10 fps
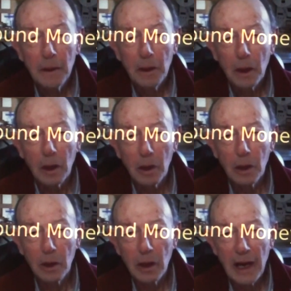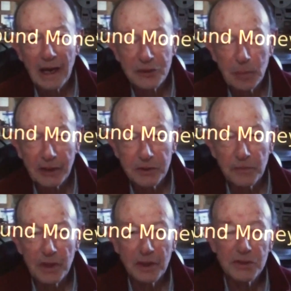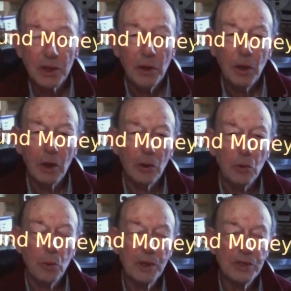aspect of this, which is